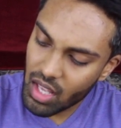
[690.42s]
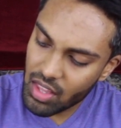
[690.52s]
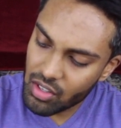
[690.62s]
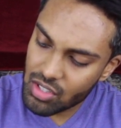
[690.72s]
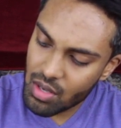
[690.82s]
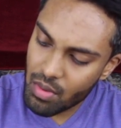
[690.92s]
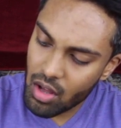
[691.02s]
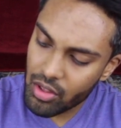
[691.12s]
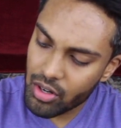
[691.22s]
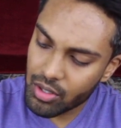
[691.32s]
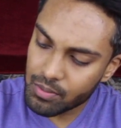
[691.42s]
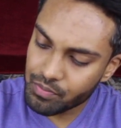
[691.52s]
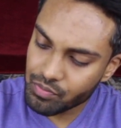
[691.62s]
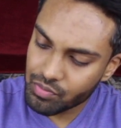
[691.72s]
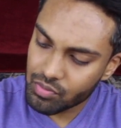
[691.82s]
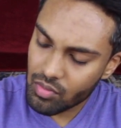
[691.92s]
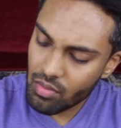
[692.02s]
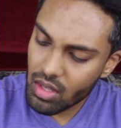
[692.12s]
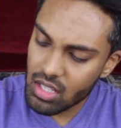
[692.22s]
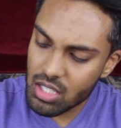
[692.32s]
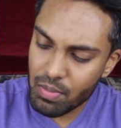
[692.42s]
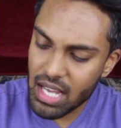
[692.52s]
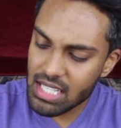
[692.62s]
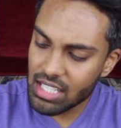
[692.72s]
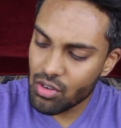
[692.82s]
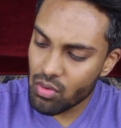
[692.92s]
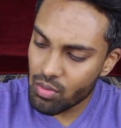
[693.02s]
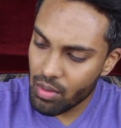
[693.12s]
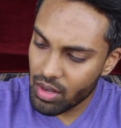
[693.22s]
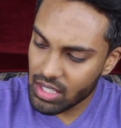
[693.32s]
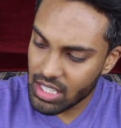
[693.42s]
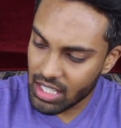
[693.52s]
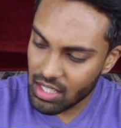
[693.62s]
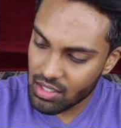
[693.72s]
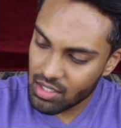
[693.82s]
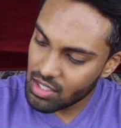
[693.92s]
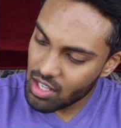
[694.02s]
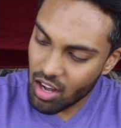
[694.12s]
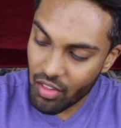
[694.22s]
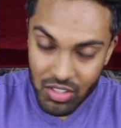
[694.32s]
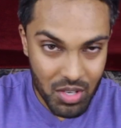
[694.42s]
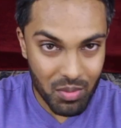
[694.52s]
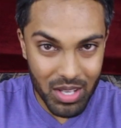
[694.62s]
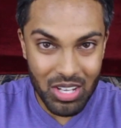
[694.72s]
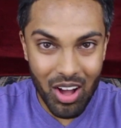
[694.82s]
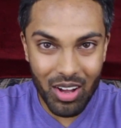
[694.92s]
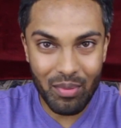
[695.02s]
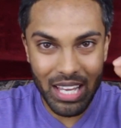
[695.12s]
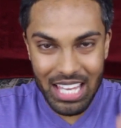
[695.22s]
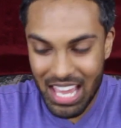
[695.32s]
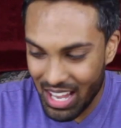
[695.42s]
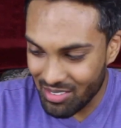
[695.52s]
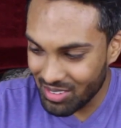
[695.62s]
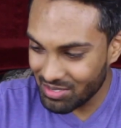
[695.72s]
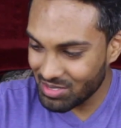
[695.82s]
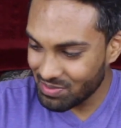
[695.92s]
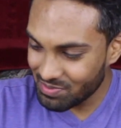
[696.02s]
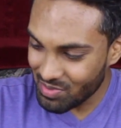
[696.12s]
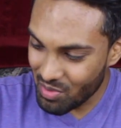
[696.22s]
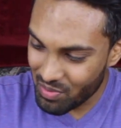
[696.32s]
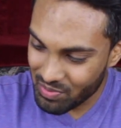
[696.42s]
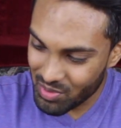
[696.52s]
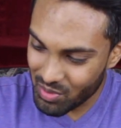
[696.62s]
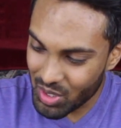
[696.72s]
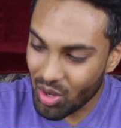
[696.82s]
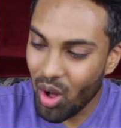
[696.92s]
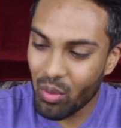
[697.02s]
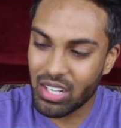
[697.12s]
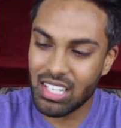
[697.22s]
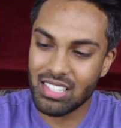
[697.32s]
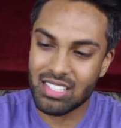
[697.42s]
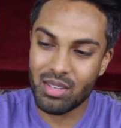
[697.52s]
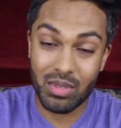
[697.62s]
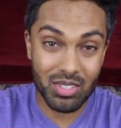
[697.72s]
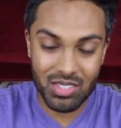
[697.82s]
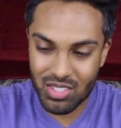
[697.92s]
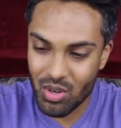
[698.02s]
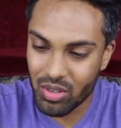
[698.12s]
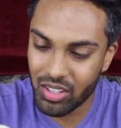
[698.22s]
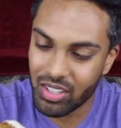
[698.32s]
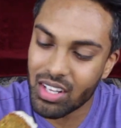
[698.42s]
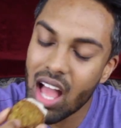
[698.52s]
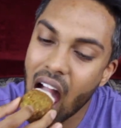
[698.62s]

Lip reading: And there's some other spice I don't remember. It's like on the tip of my tongue, but I can't recall what it is. But it's so good.